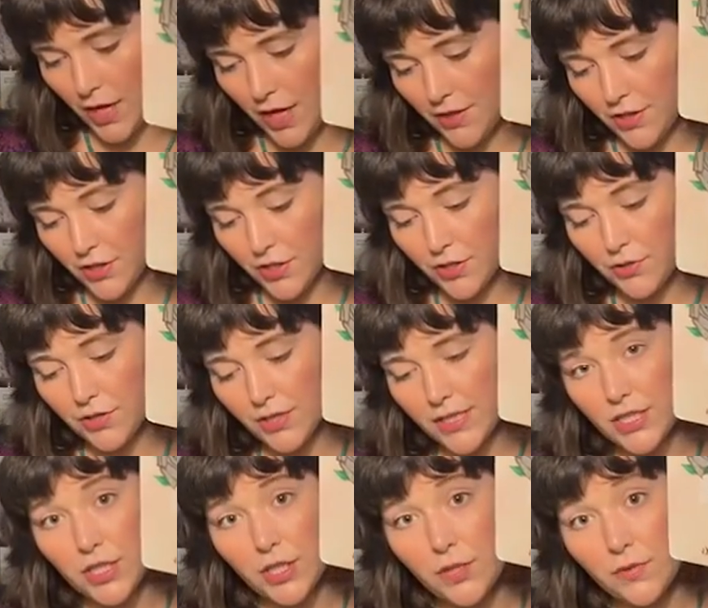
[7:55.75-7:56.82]
There are usually
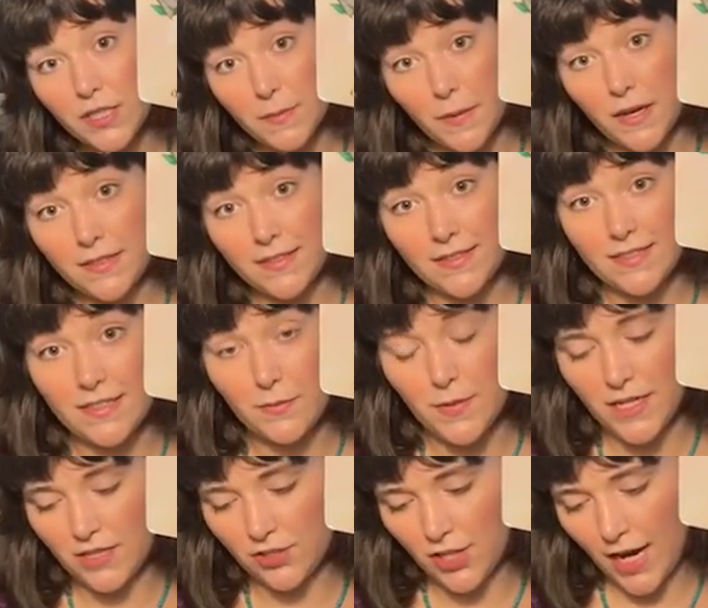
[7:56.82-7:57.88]
two responses to
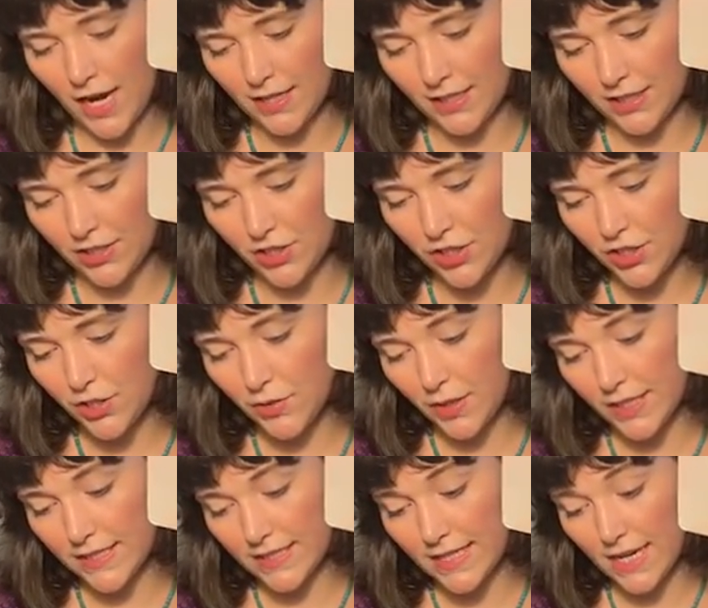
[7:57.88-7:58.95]
being challenged. You
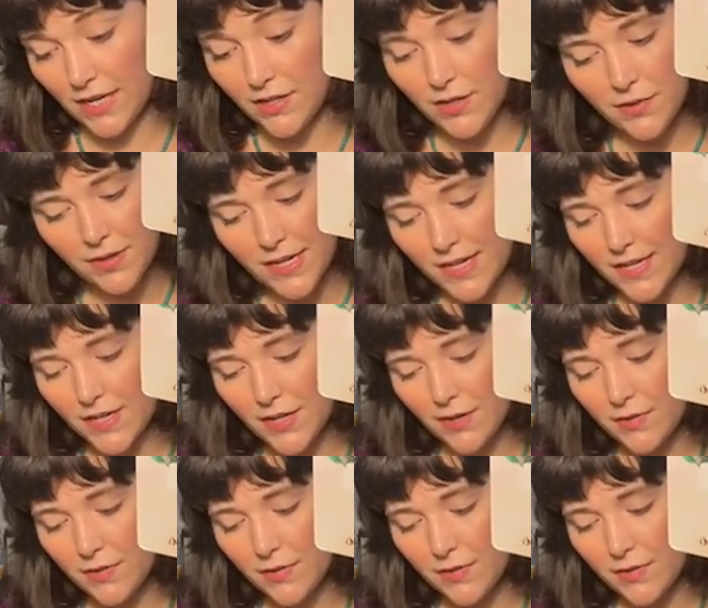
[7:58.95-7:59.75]
can say, no thank you,